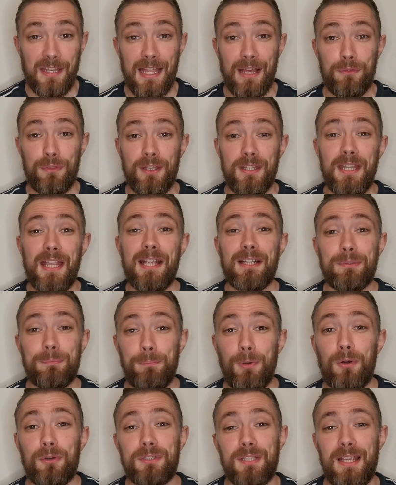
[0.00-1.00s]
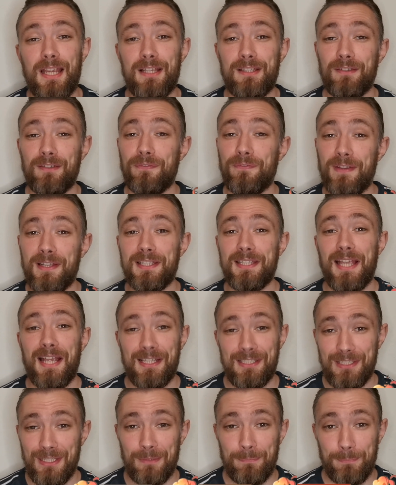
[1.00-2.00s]
Now the next box is a
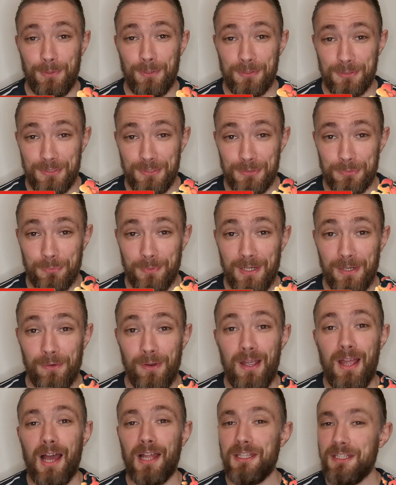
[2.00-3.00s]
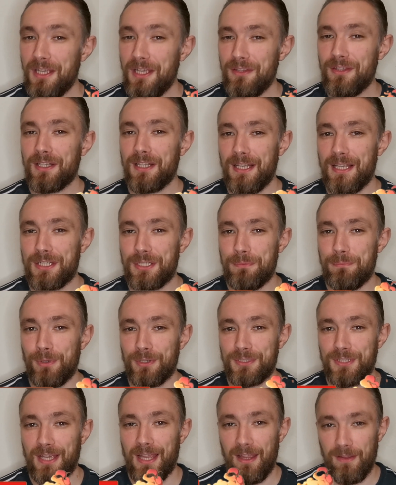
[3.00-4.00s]
fantastic box as well, another collection
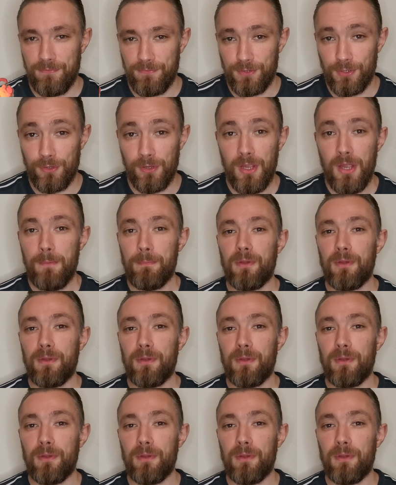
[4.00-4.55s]
box I have for you,